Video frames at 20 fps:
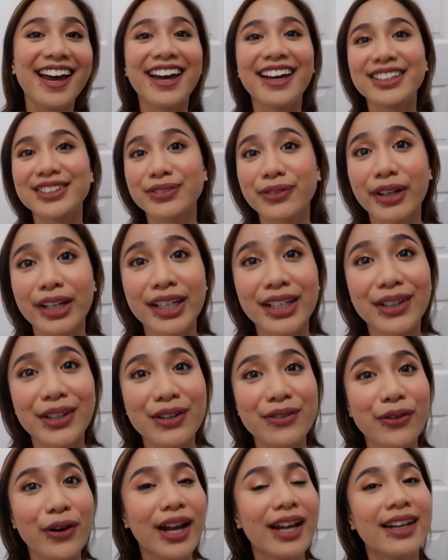It's very good
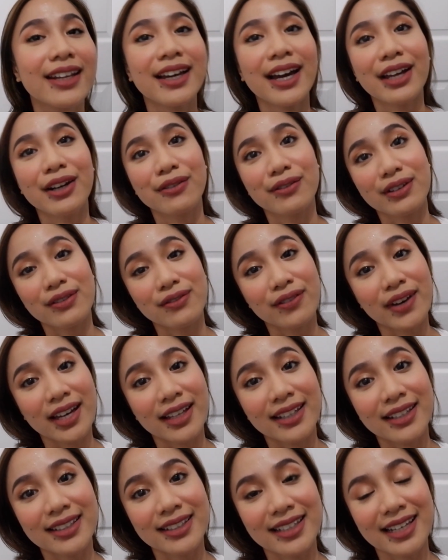for any kind of
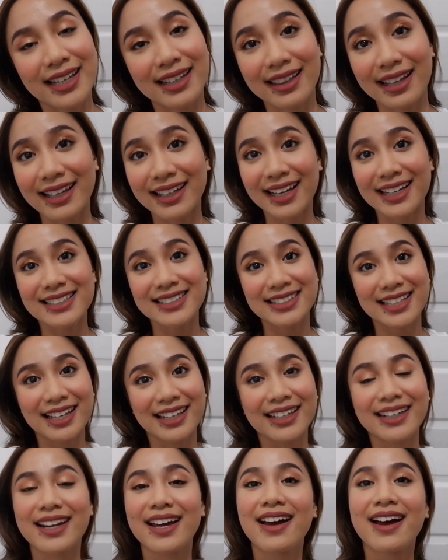event, and like I
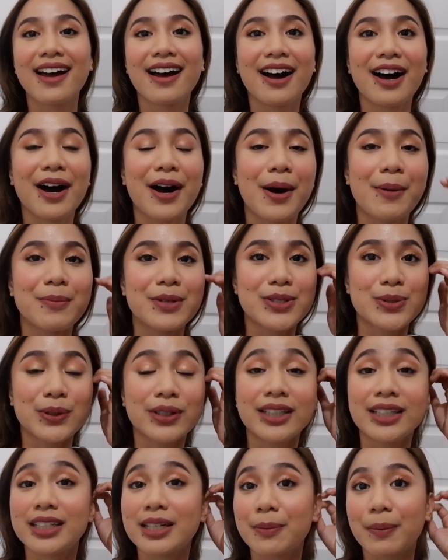said, it
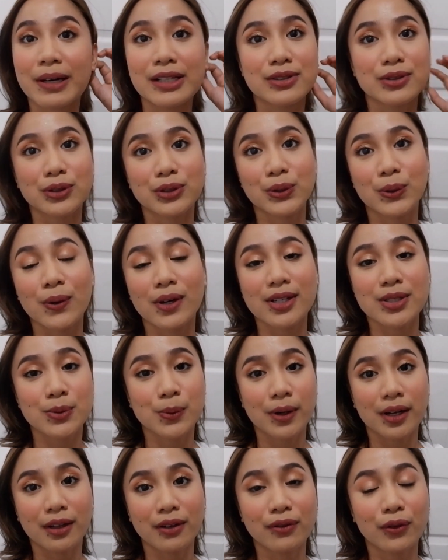really depends on you as
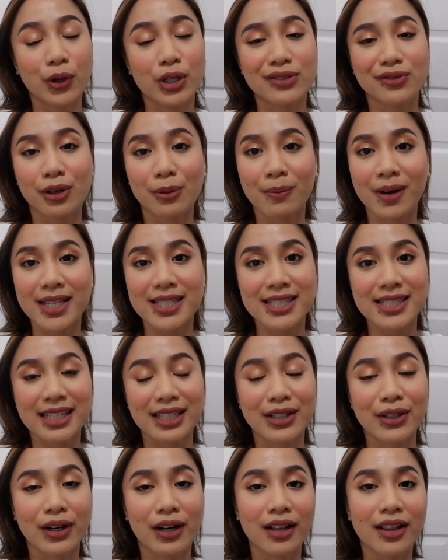well. Of course, for my
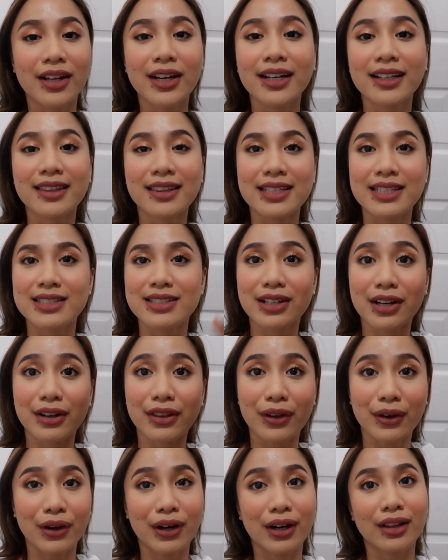skin color, these are
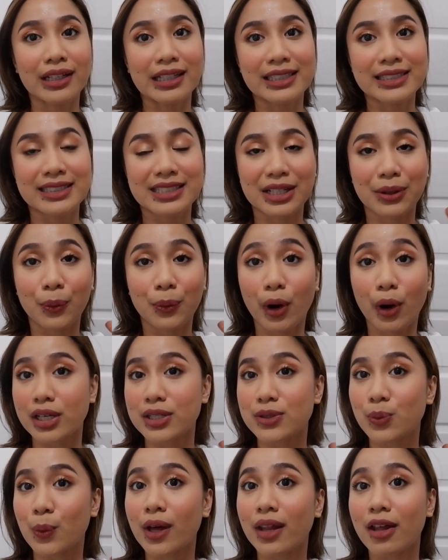the colors that
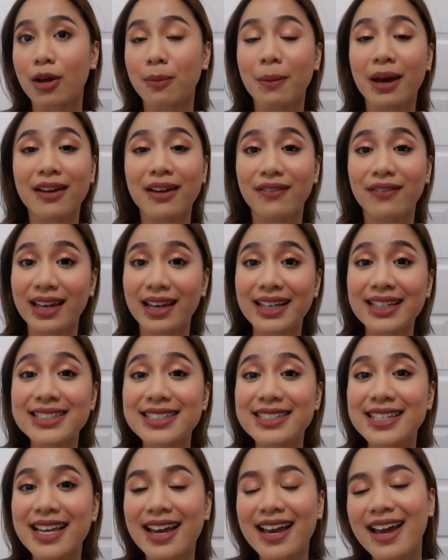works well on my
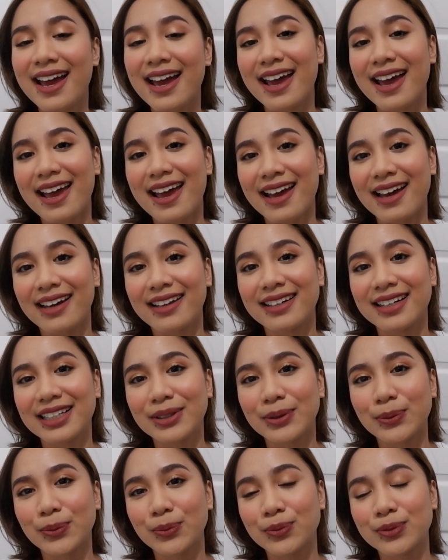face, and
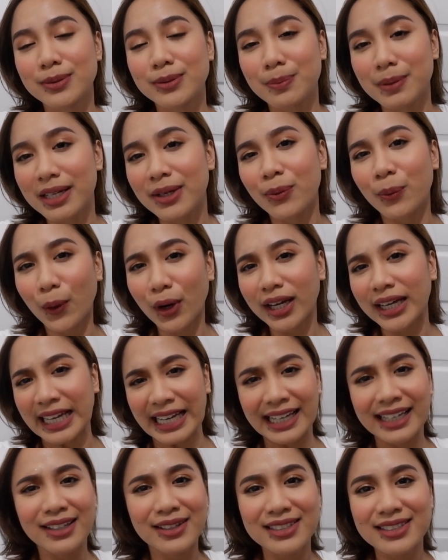it's been
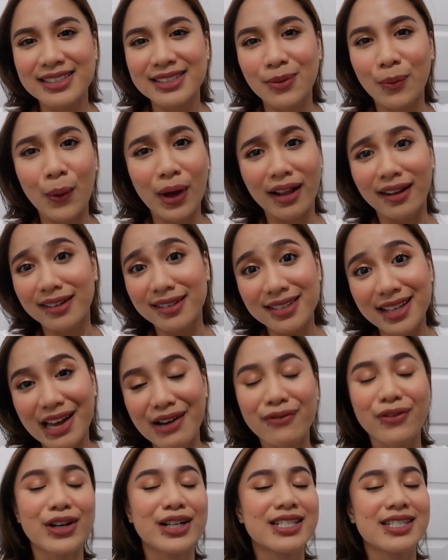working well
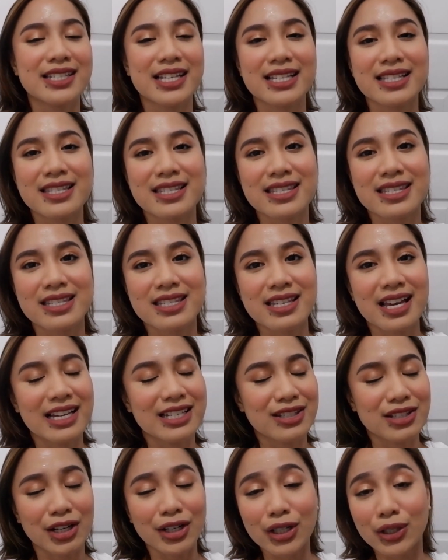ever since I
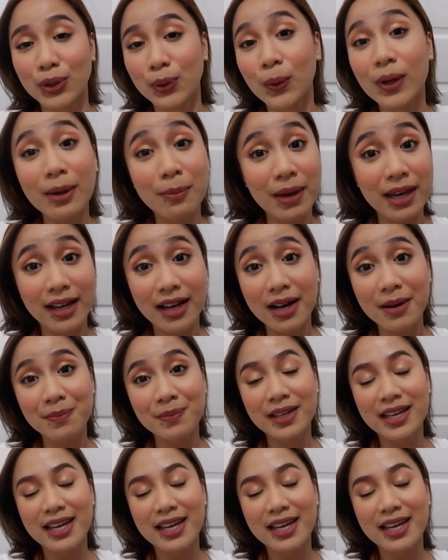started doing makeup.